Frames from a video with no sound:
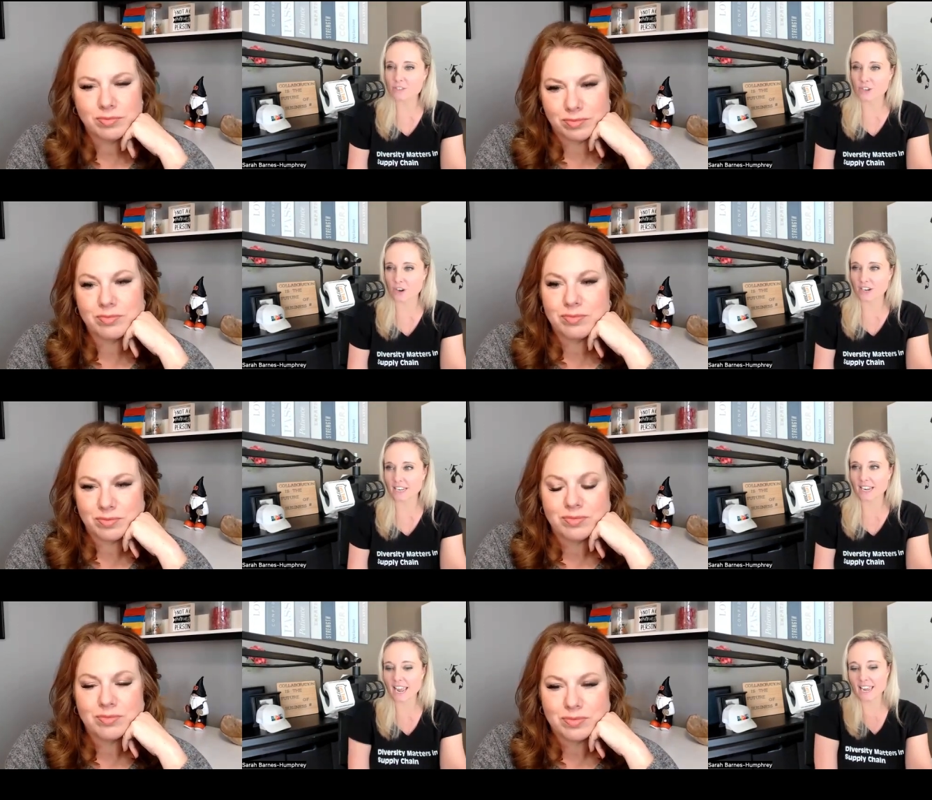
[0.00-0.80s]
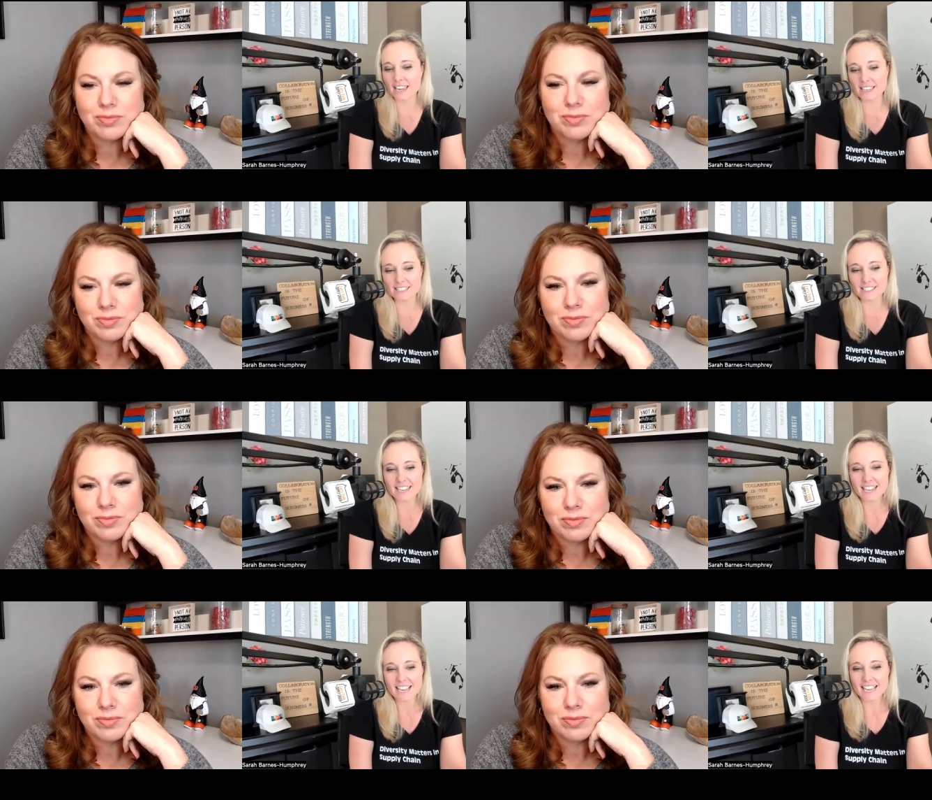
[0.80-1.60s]
Speaker 1: journey. And
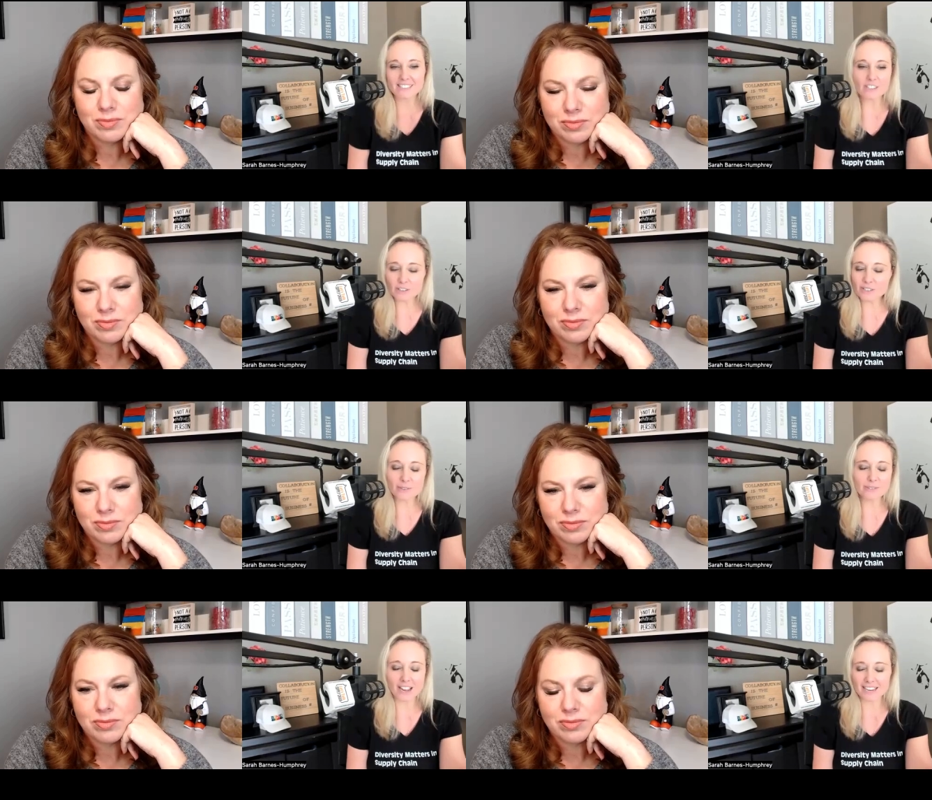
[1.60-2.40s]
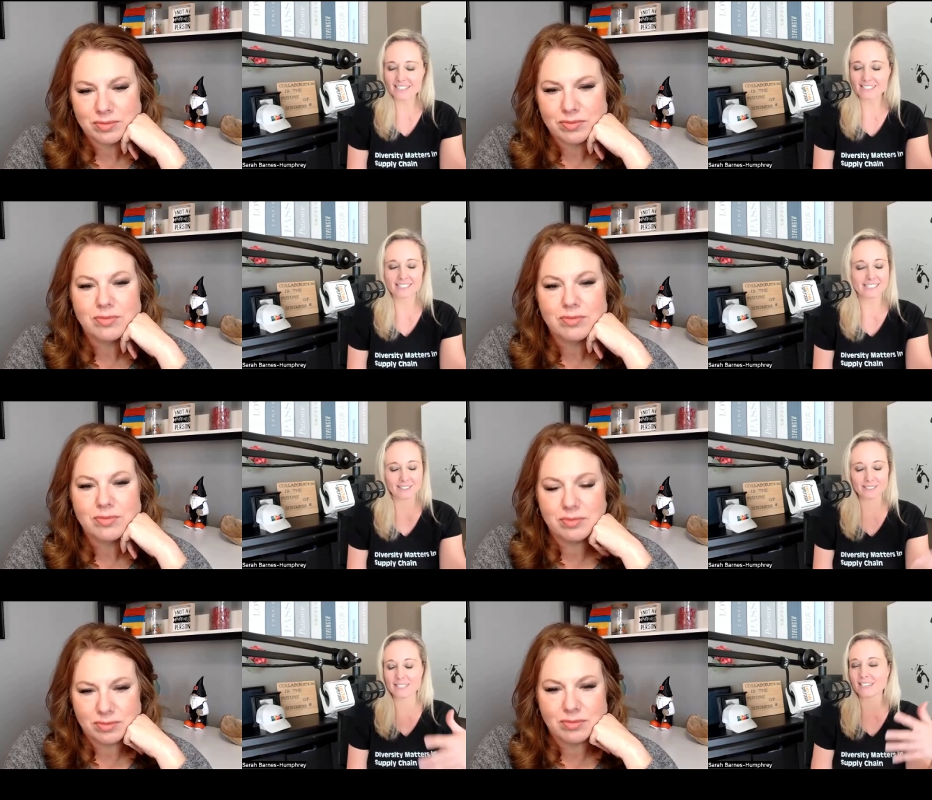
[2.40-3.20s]
it's also not
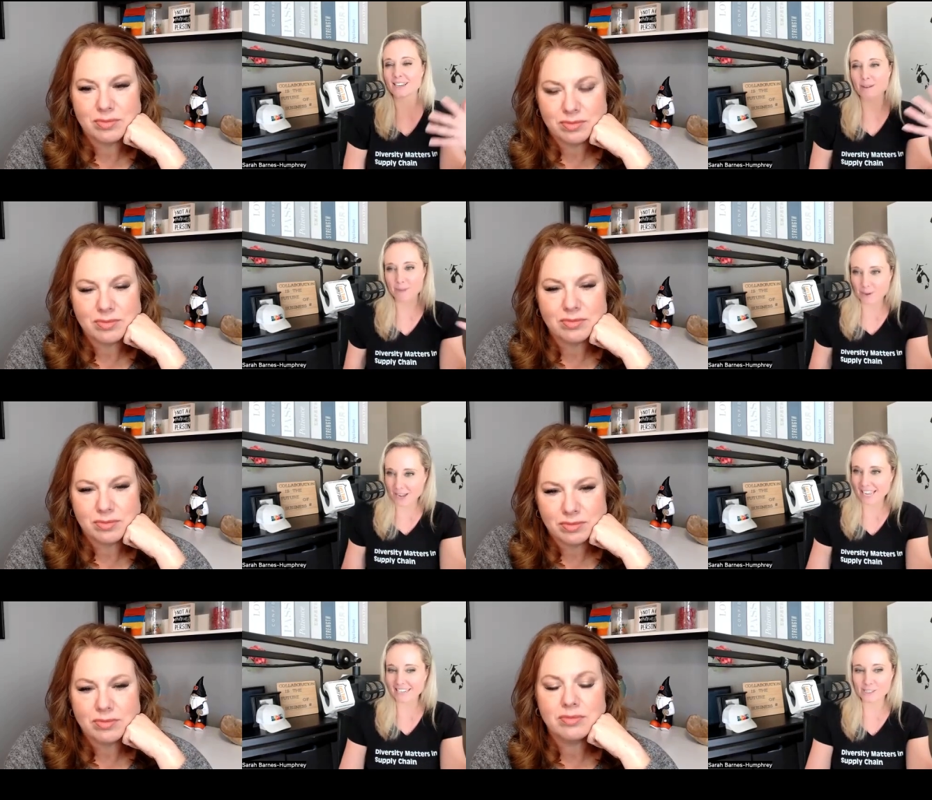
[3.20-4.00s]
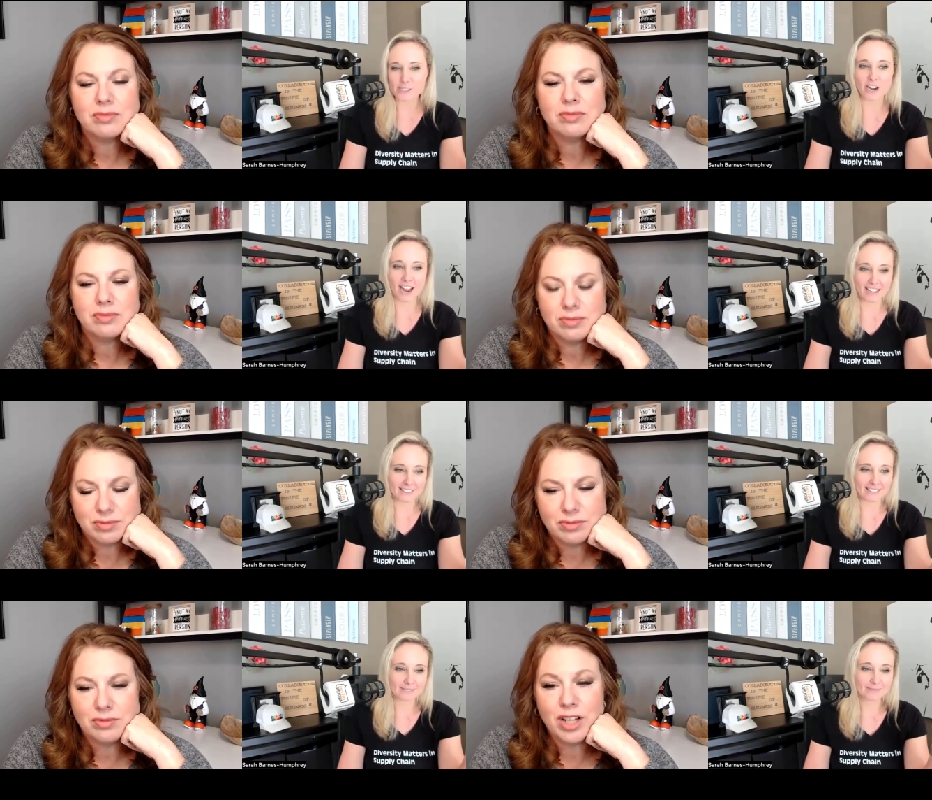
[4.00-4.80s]
necessarily about age
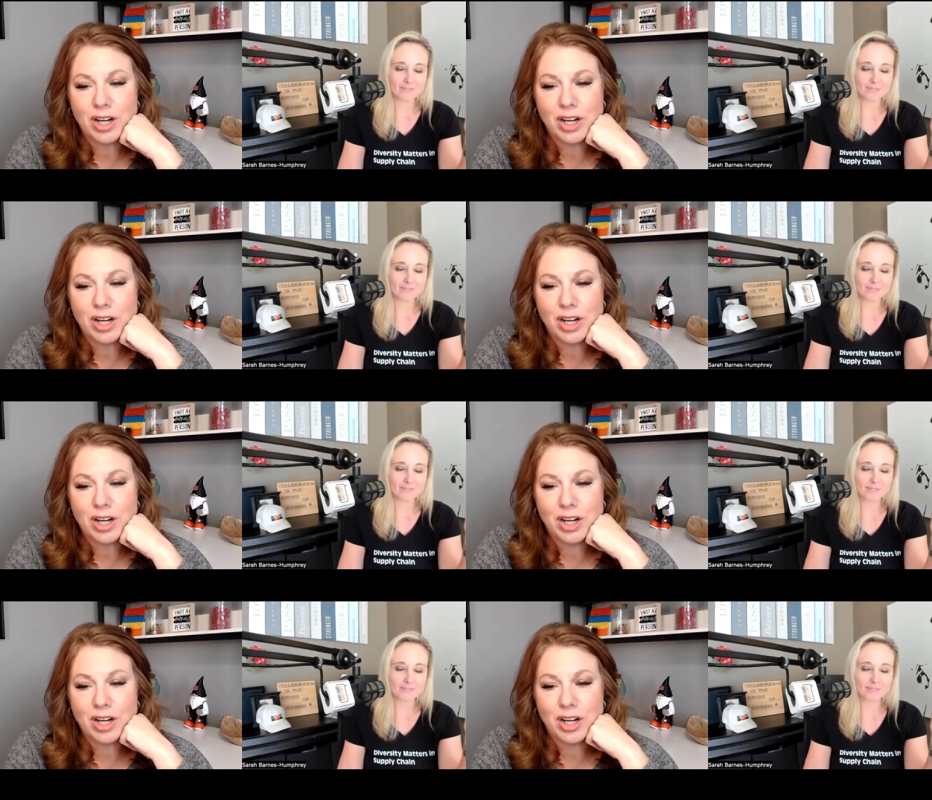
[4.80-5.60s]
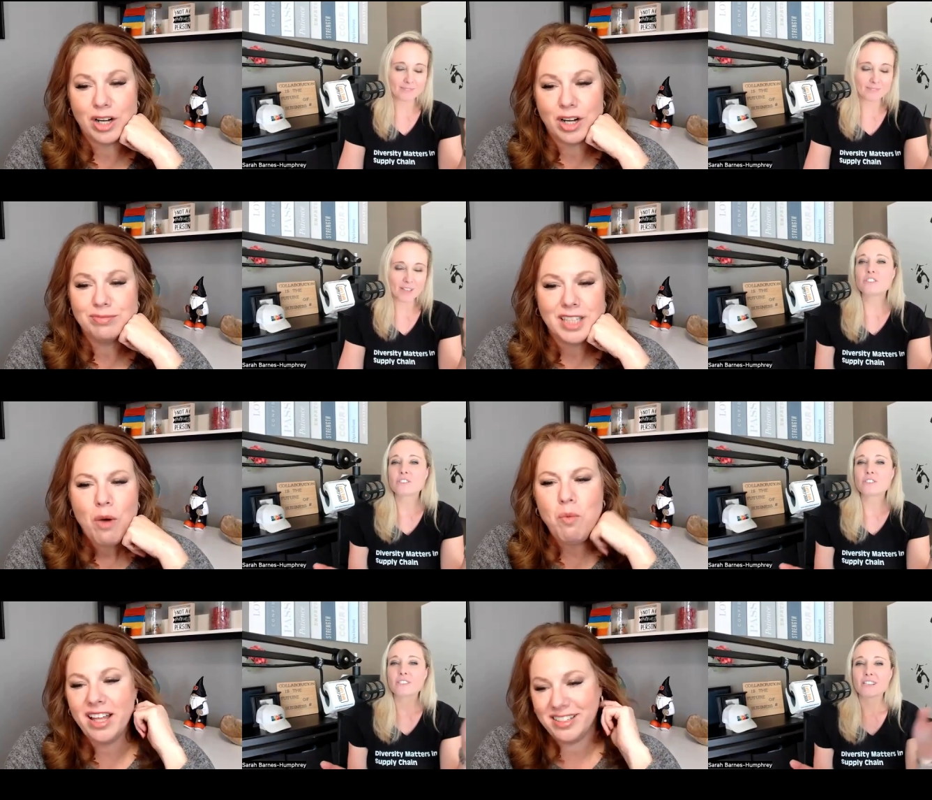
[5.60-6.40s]
either.
Speaker 2: All right. Well,
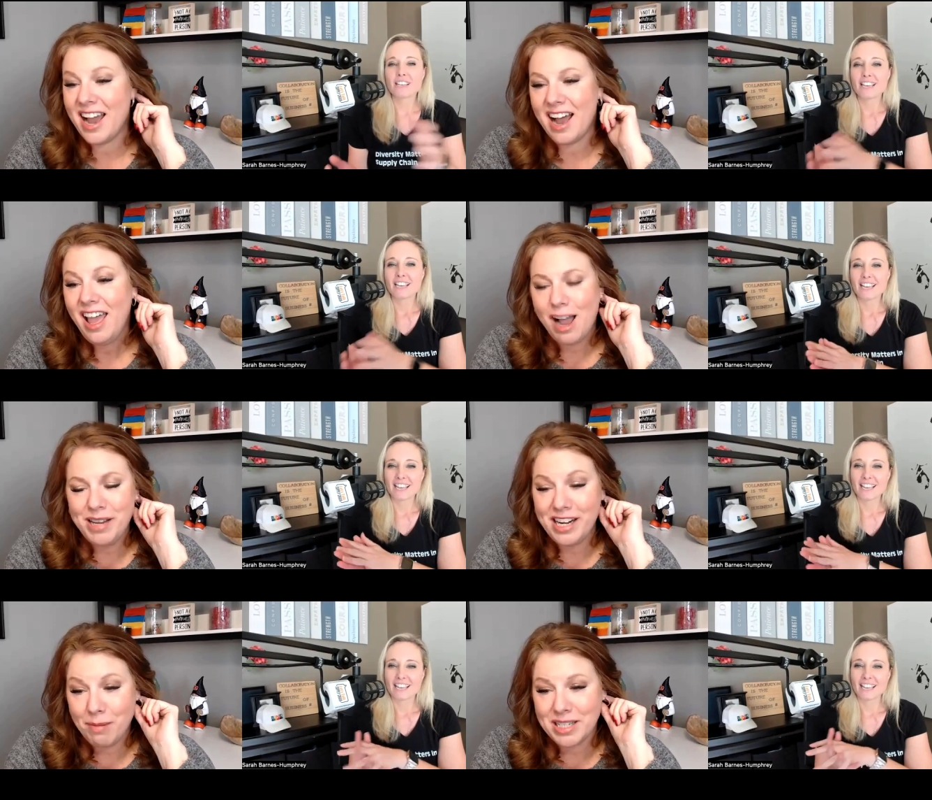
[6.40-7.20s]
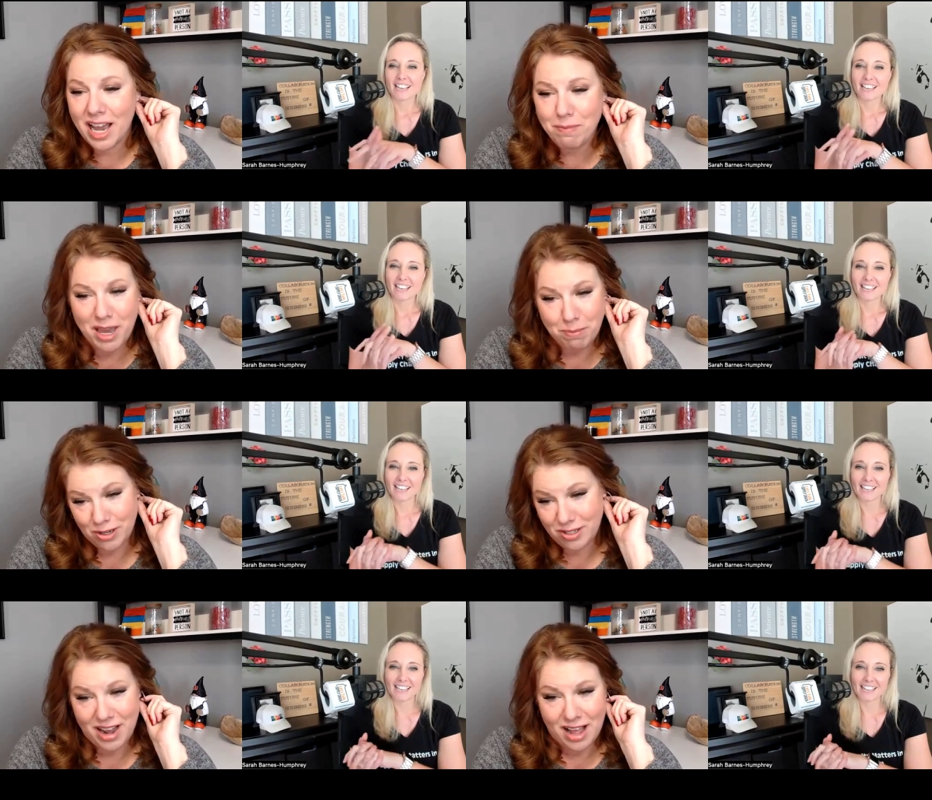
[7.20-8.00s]
yeah. I mean, and I'm a type A
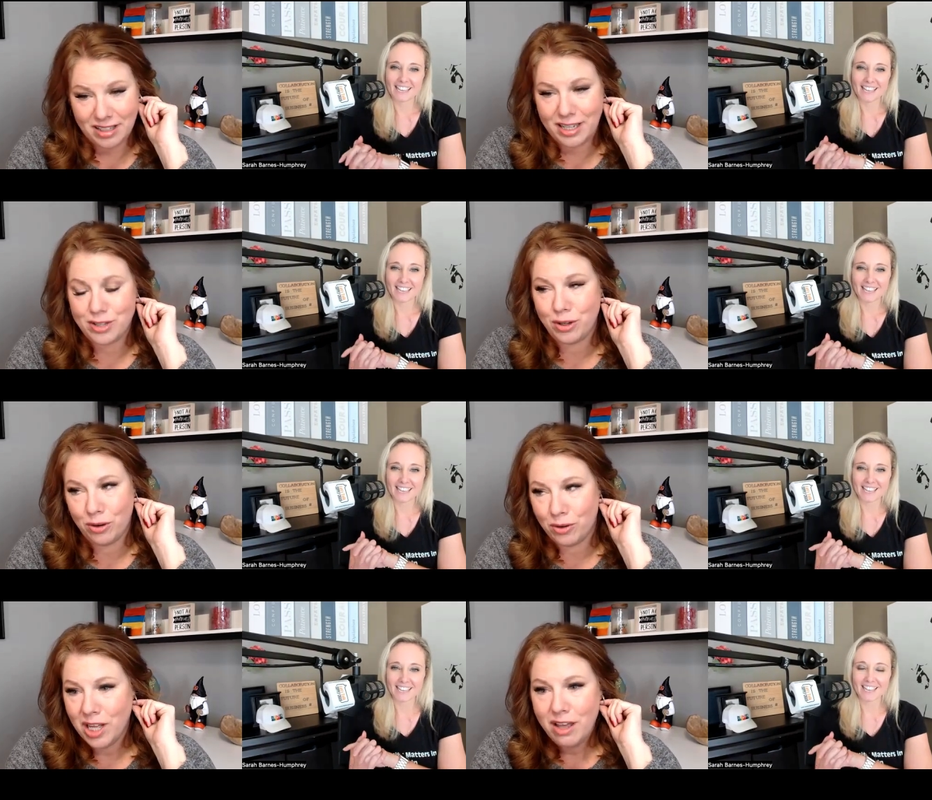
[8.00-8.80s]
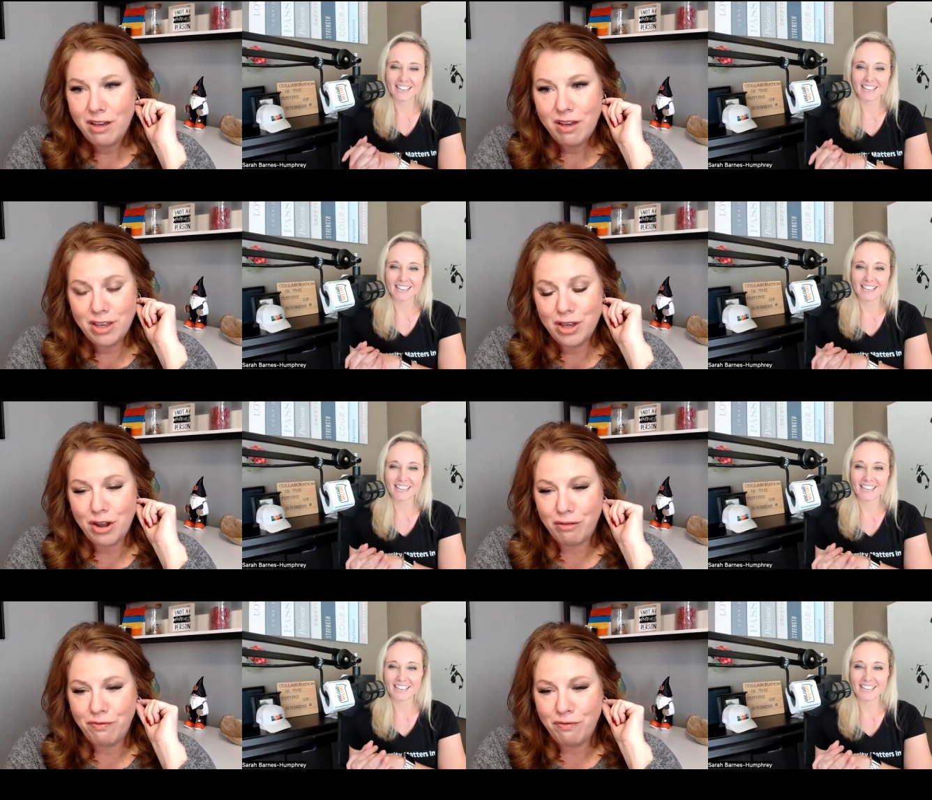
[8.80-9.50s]
personality. So, you know,